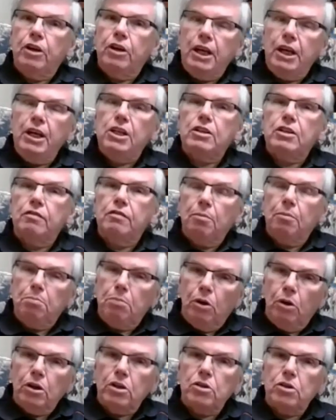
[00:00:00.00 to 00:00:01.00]
each of the
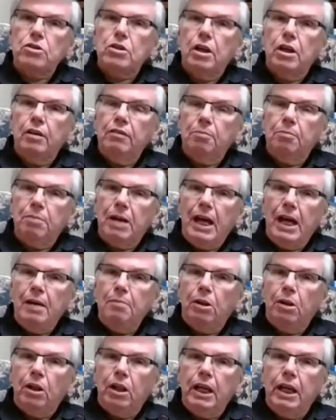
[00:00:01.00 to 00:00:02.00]
books of the
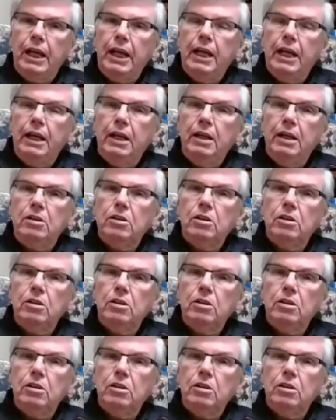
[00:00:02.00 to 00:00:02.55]
Bible, and